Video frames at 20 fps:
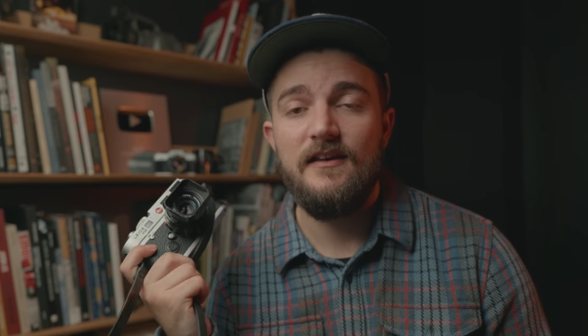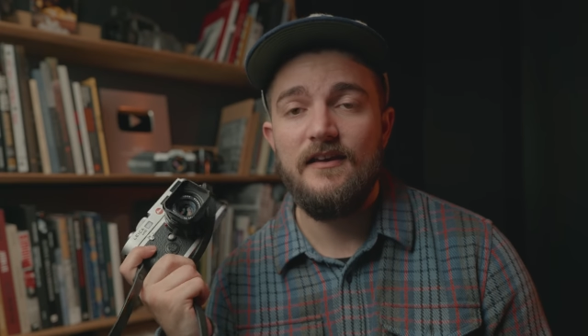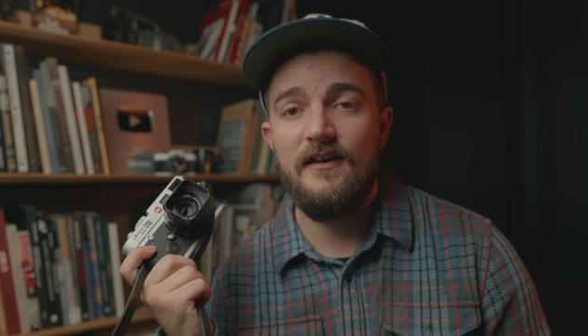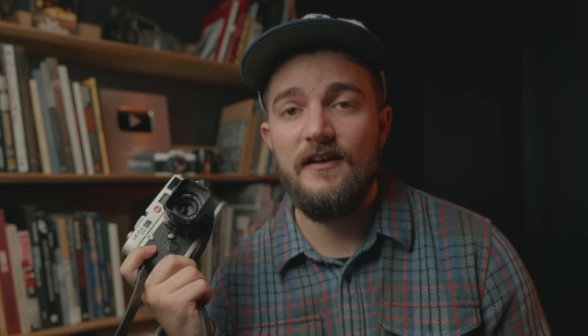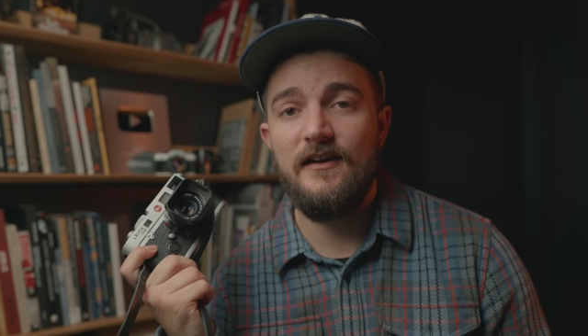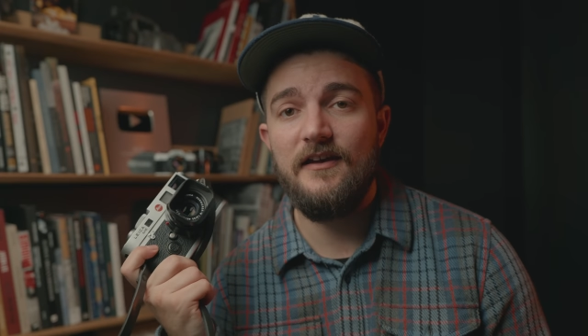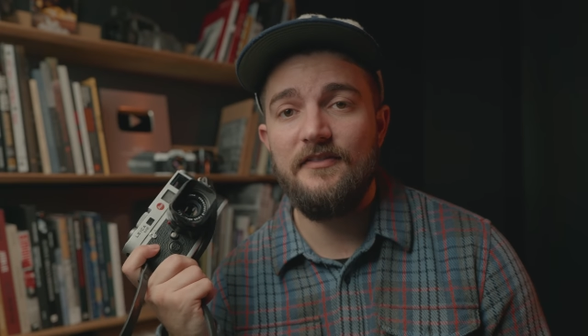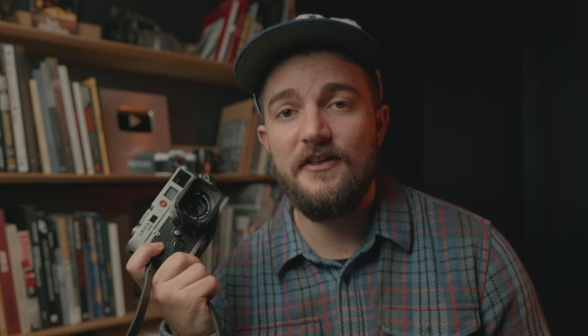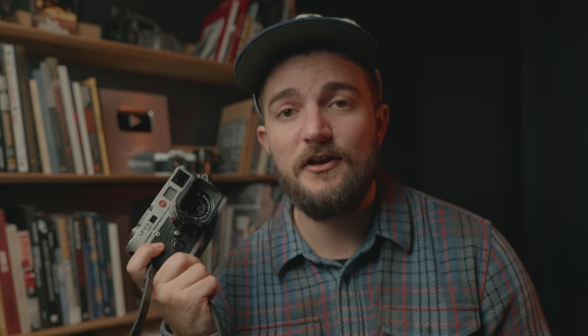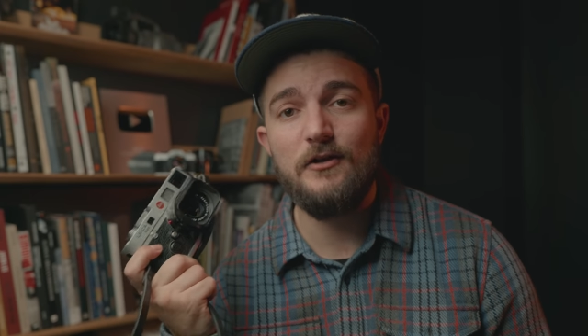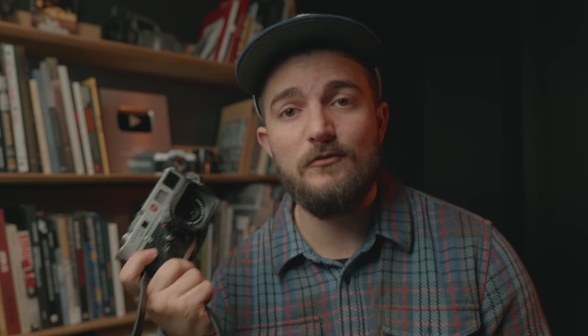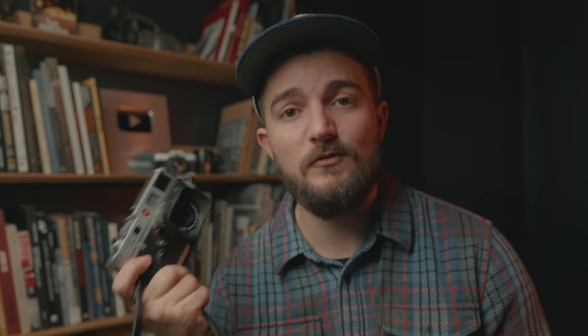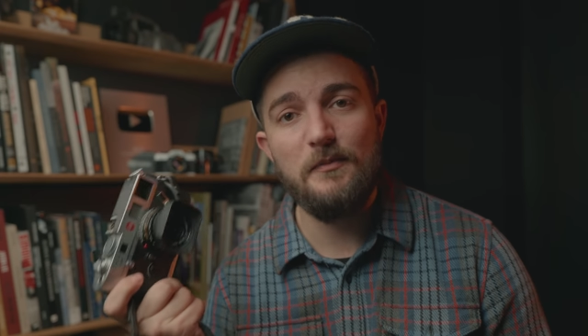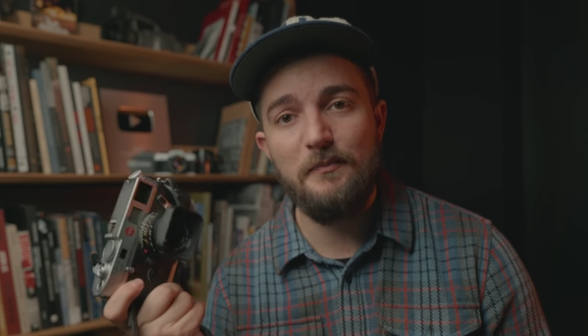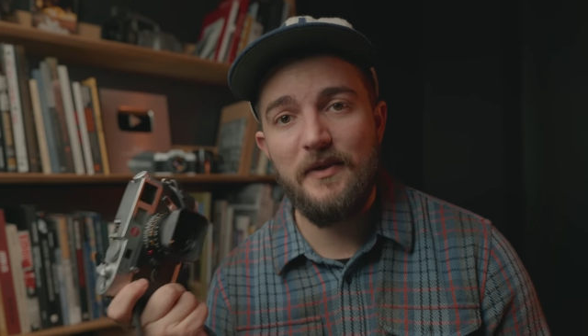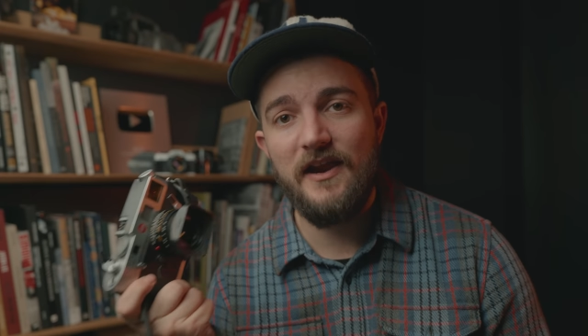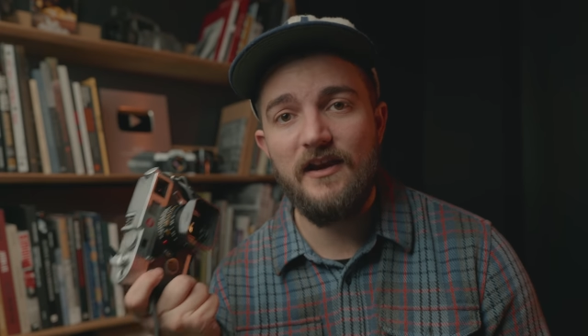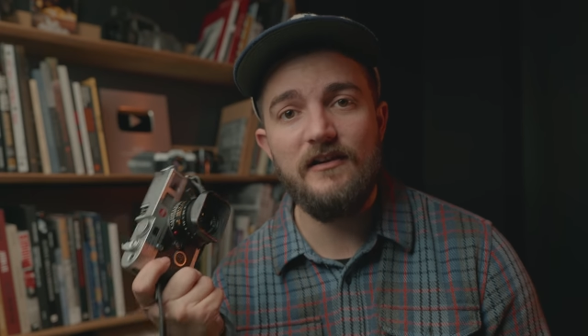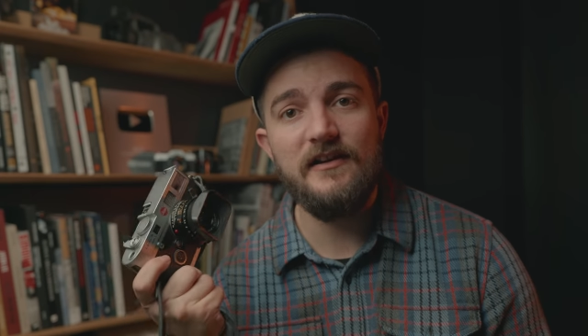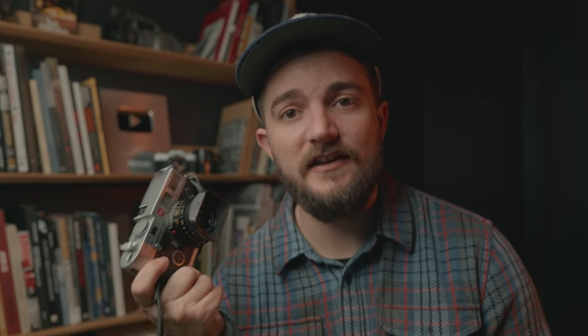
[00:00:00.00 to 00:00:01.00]
that are
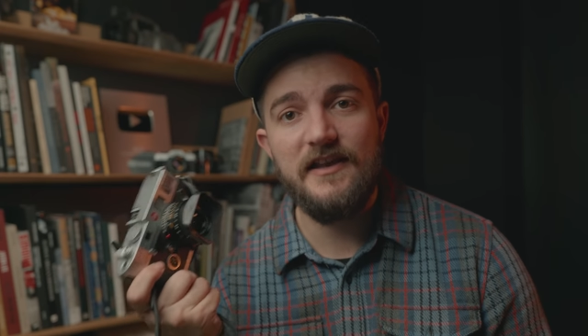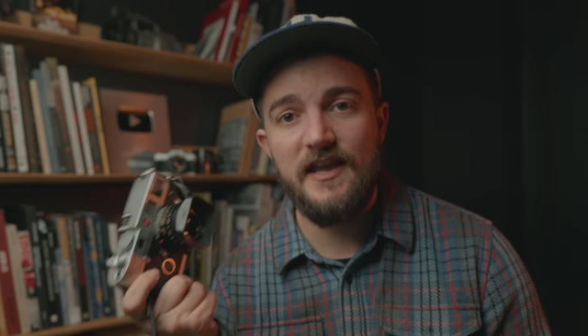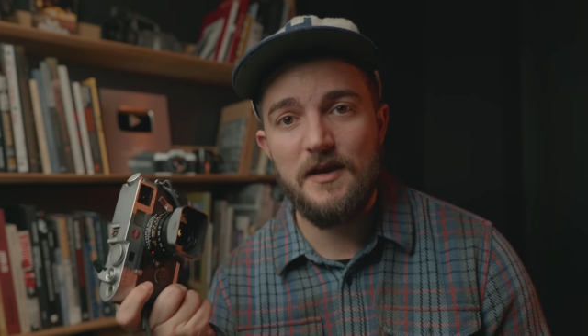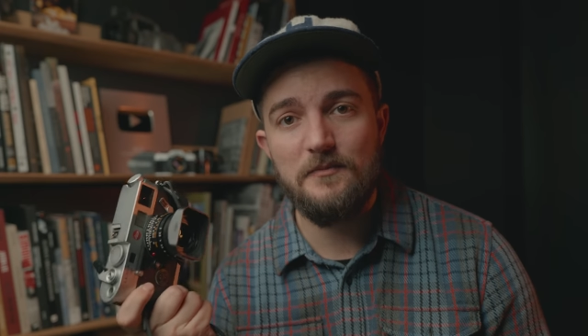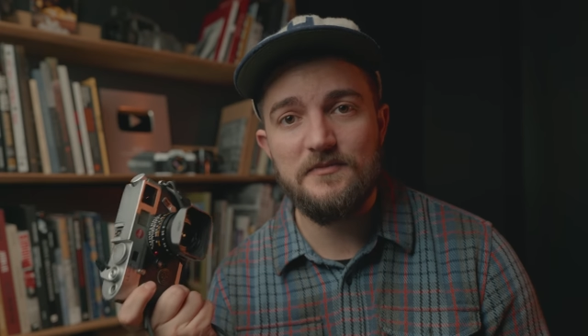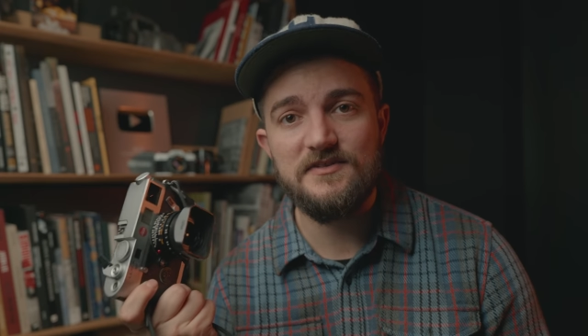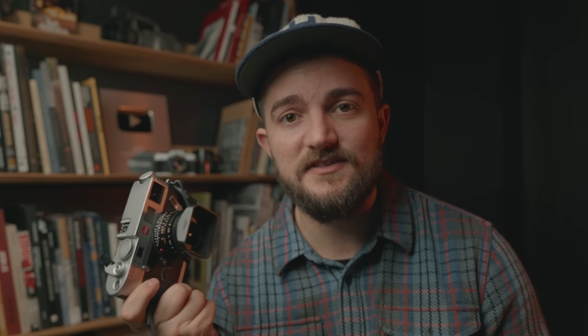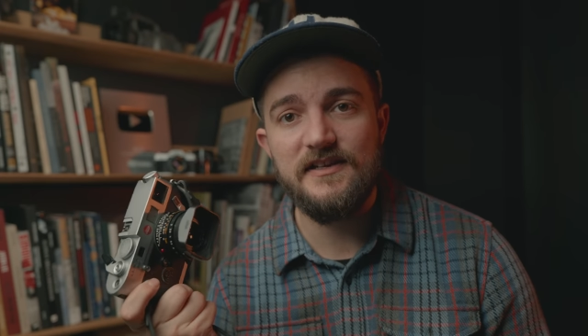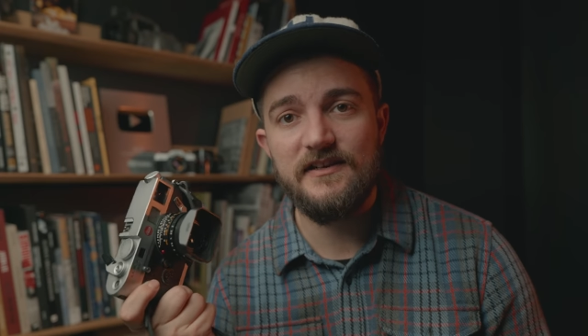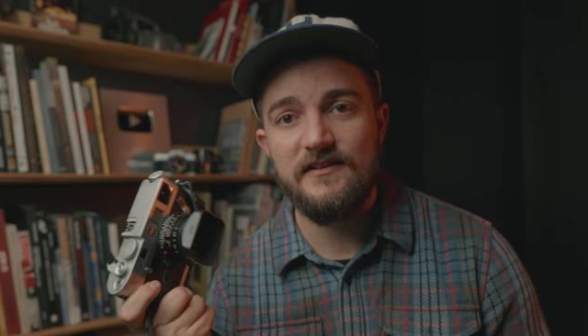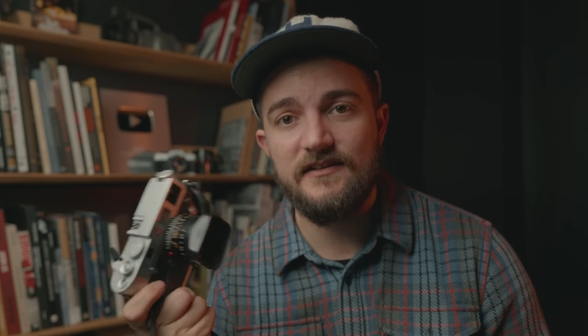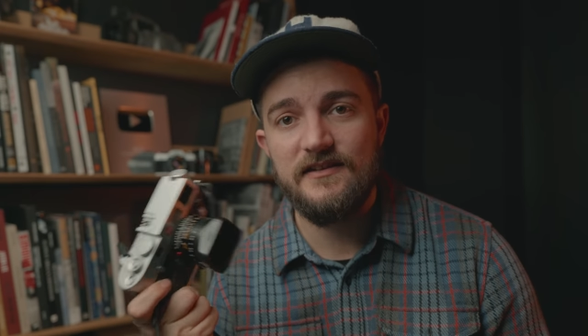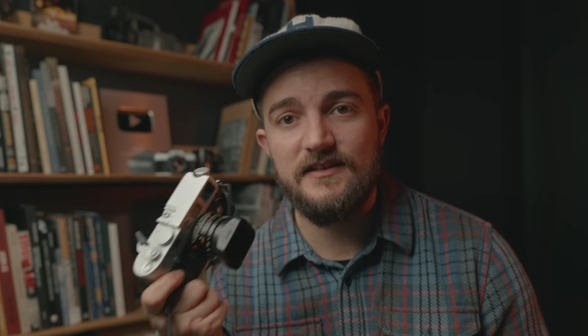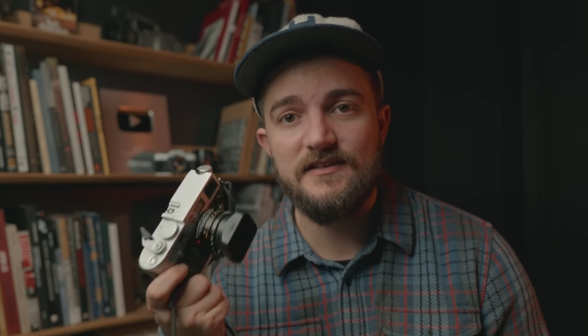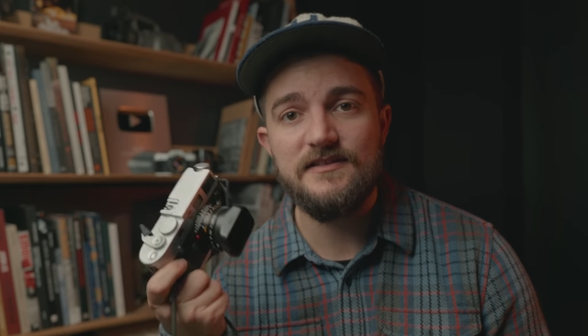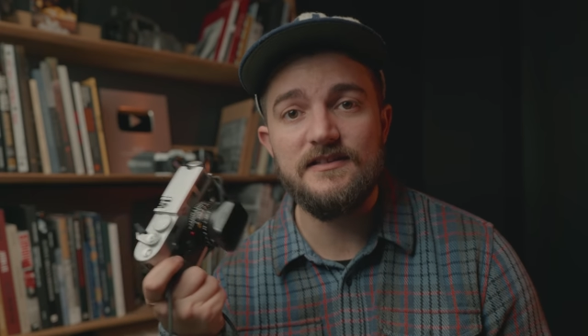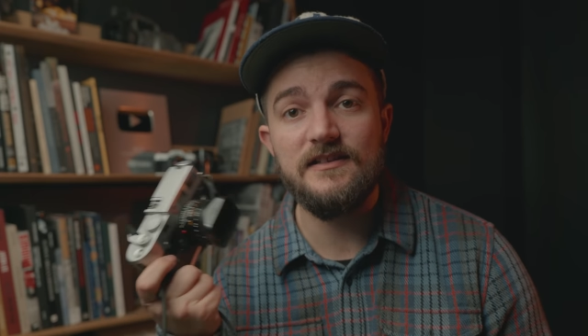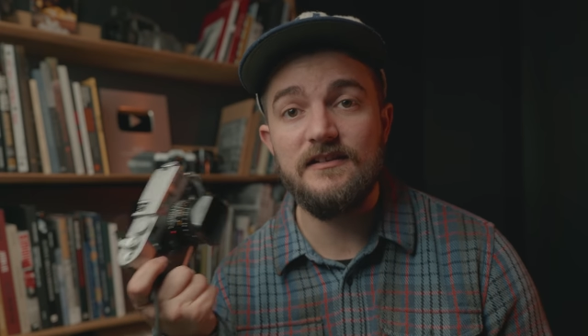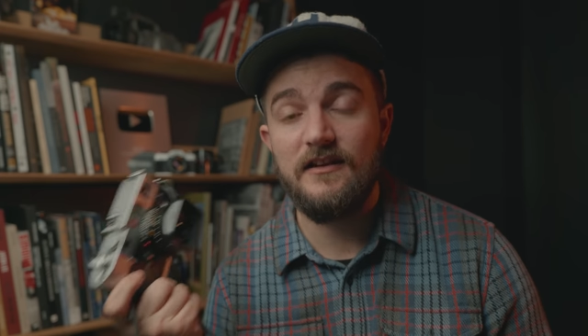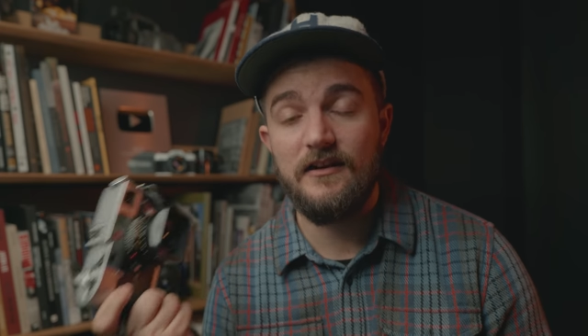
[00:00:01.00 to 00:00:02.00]
repairing cameras like
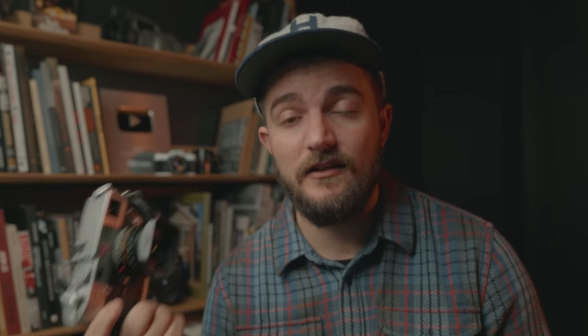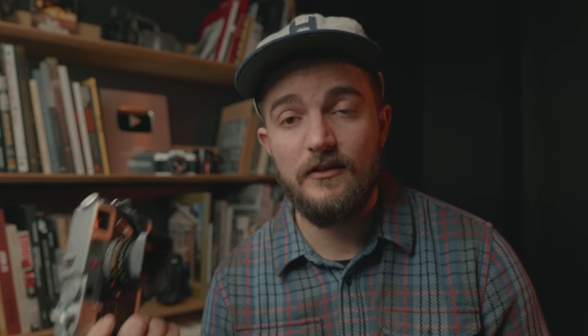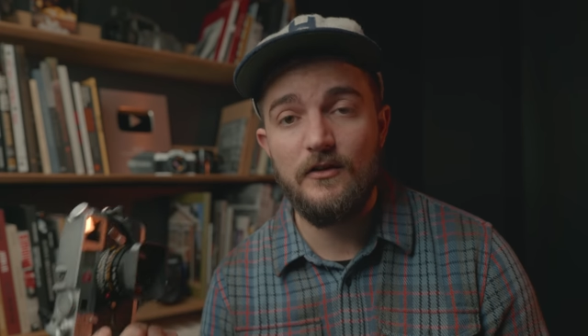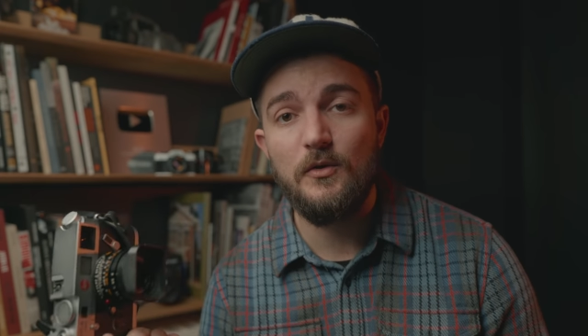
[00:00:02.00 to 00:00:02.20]
this, a lot of